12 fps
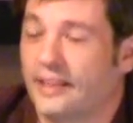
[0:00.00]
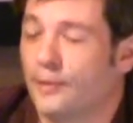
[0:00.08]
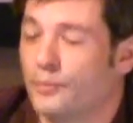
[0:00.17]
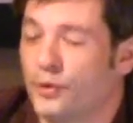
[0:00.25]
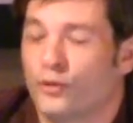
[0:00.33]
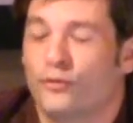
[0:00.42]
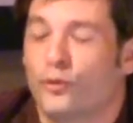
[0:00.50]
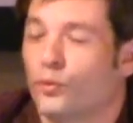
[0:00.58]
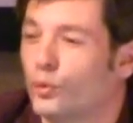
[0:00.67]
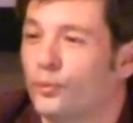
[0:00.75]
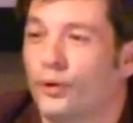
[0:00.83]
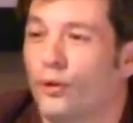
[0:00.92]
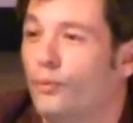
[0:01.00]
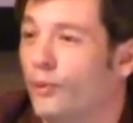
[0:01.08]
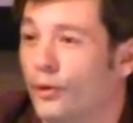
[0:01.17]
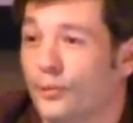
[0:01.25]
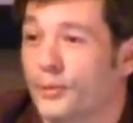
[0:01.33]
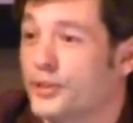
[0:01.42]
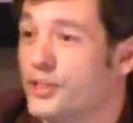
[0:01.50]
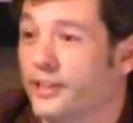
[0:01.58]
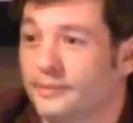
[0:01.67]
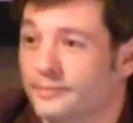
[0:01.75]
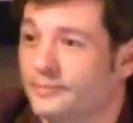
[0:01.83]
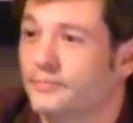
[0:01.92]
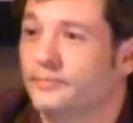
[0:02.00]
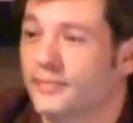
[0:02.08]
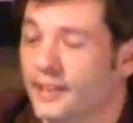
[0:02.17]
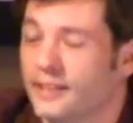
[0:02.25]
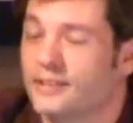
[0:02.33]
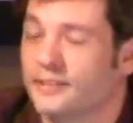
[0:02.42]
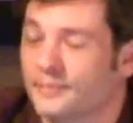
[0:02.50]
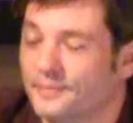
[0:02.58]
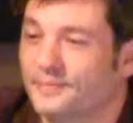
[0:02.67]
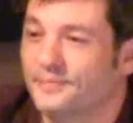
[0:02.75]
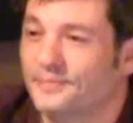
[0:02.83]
Like a beautiful Rube Goldberg machine. yes.